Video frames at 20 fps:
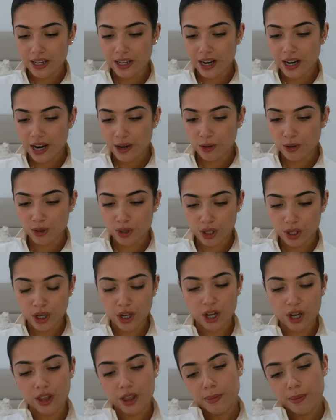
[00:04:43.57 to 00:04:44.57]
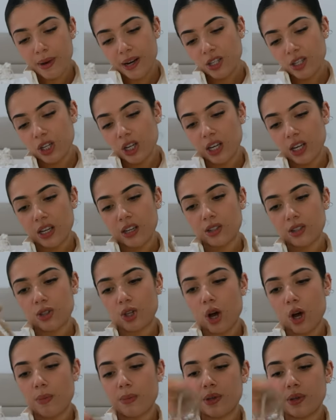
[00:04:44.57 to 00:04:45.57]
then I also got the matching
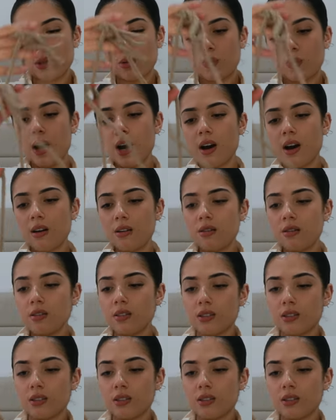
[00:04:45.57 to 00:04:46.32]
top as well.